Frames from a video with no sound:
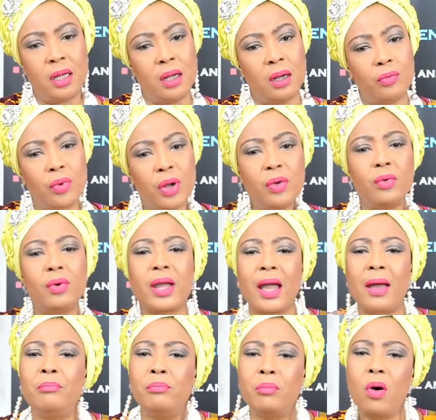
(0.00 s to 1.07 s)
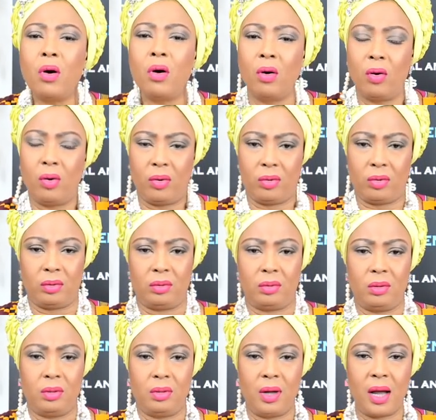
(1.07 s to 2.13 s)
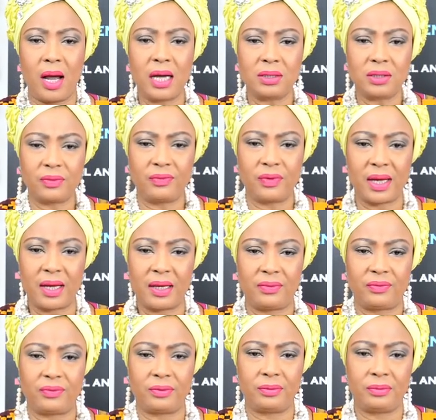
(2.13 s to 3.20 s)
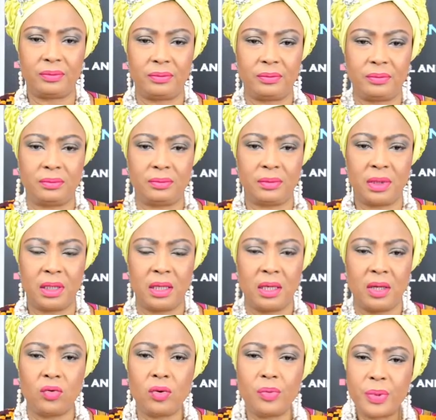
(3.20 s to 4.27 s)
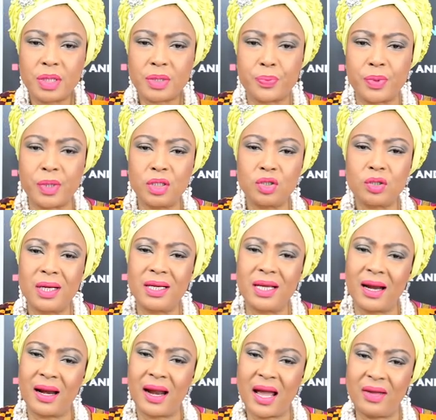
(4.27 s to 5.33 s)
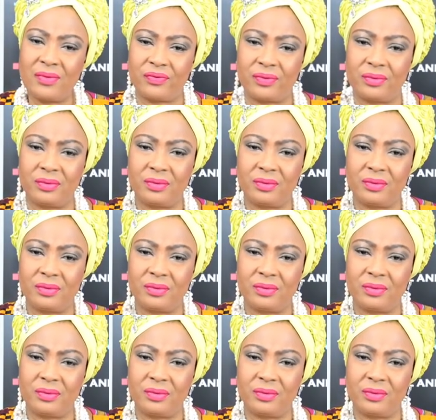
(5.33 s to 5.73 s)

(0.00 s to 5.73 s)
we will get more out of life will be spiritually alive.